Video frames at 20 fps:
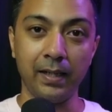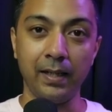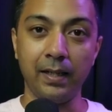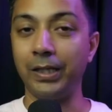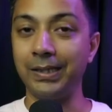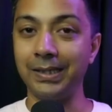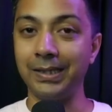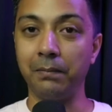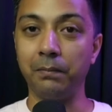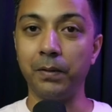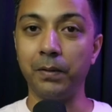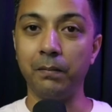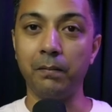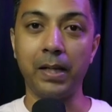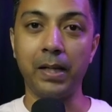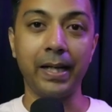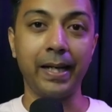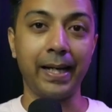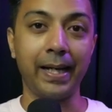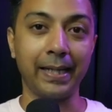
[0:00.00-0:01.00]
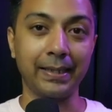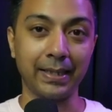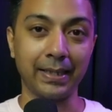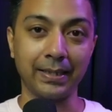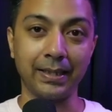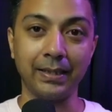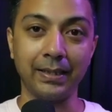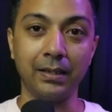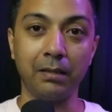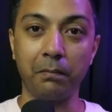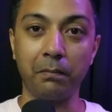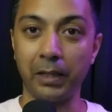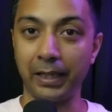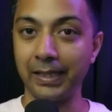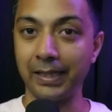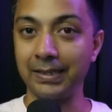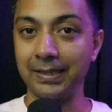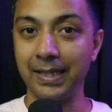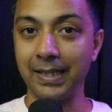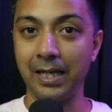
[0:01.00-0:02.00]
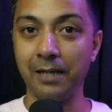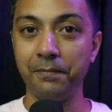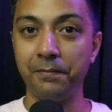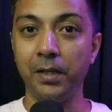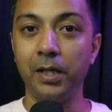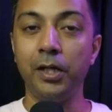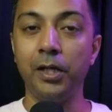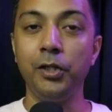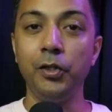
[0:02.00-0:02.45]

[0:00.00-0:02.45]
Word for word: For example, by accessing the plugins tab,